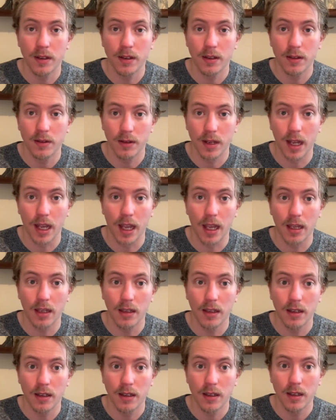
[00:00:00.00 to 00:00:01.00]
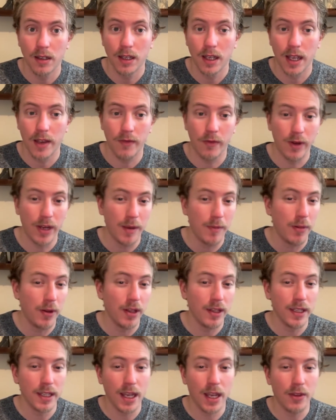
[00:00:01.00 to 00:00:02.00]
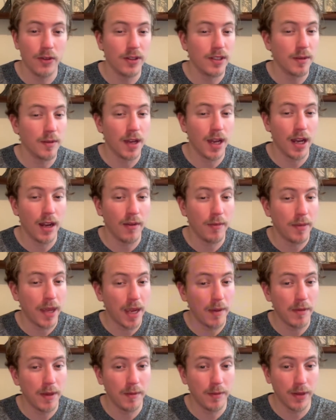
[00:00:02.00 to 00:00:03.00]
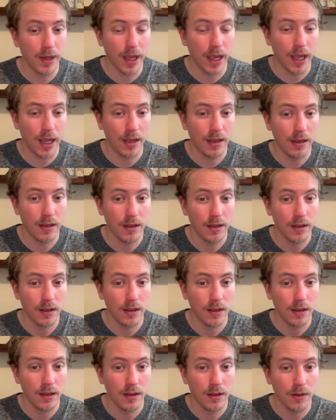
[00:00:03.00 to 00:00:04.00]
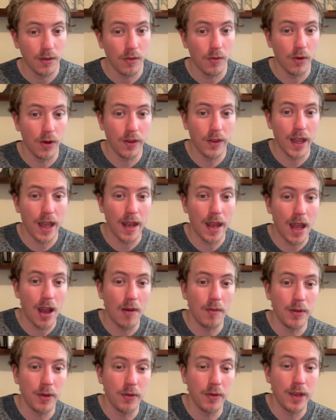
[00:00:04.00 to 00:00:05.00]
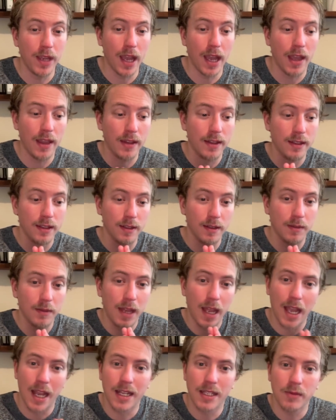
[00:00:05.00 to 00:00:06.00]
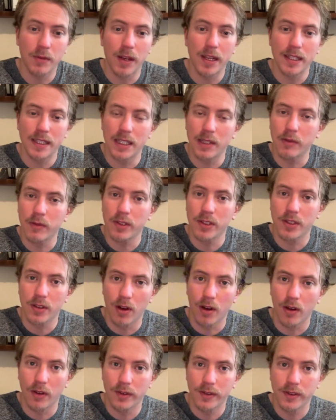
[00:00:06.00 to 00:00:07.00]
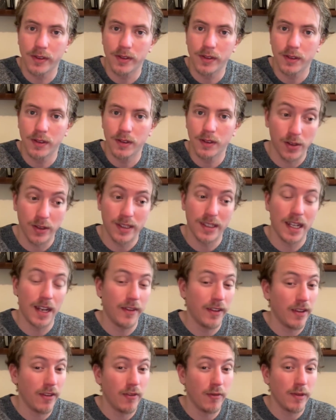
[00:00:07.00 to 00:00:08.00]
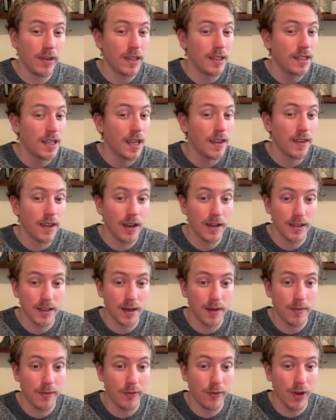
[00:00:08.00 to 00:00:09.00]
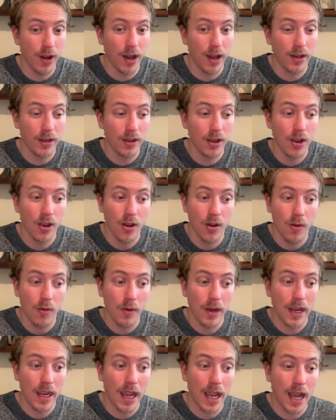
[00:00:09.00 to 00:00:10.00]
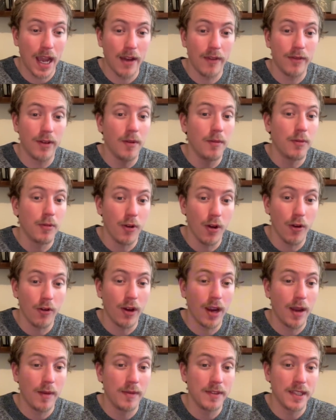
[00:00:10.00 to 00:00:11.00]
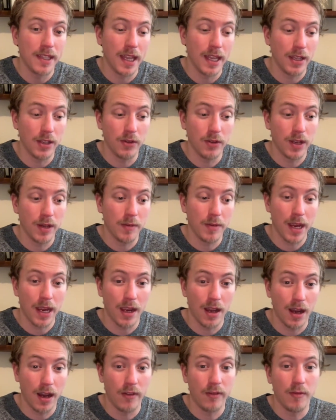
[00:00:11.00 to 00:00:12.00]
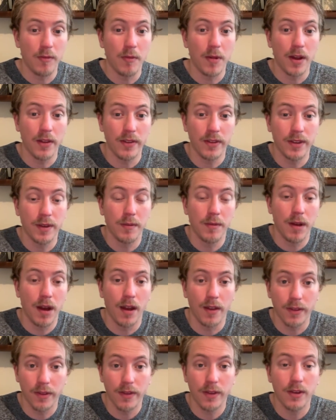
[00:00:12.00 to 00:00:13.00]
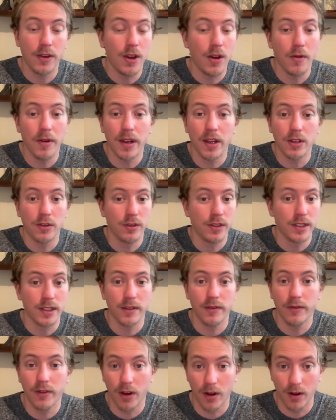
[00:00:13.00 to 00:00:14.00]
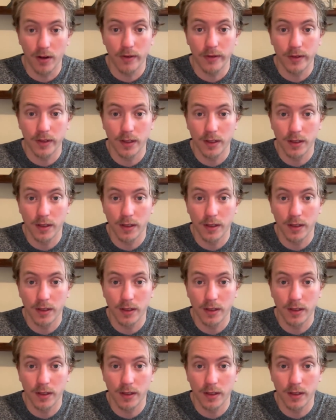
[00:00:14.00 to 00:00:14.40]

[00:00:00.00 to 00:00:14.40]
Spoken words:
Okay? If we could put together some kind of payment plan, would that help you get XYZ results? So instead of giving me the $10,000 up front, we have programs that you can pay off month to month, no interest involved.